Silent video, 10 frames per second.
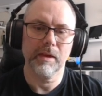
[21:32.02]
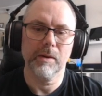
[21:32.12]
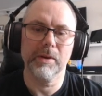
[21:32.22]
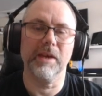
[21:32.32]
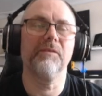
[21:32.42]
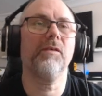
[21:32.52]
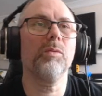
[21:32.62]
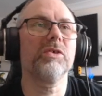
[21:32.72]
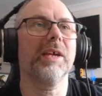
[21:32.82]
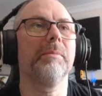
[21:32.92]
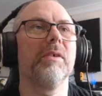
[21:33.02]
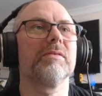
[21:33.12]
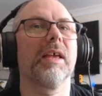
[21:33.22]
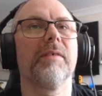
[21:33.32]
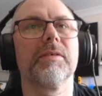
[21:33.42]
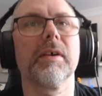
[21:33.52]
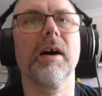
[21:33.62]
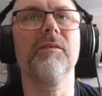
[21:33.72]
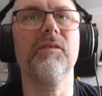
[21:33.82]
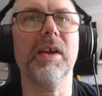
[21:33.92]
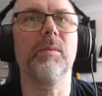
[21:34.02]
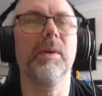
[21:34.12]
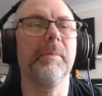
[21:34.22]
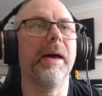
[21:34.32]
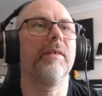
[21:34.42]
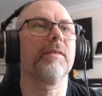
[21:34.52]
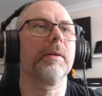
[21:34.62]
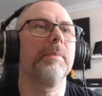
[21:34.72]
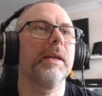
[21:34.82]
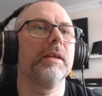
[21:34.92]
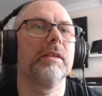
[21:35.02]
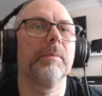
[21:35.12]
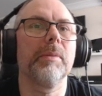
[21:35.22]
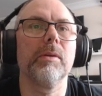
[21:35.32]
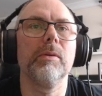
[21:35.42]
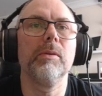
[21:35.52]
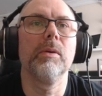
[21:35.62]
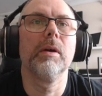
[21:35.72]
We get fourteen moves left. I think we may have completed the blue...